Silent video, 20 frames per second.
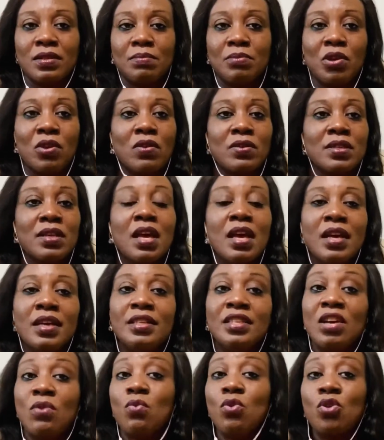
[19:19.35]
because
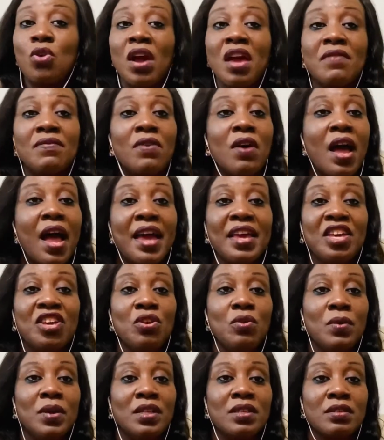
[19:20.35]
they will not even
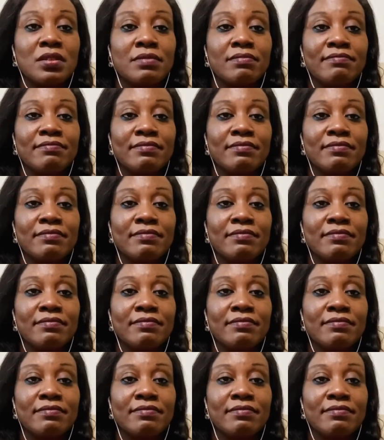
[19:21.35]
argue it.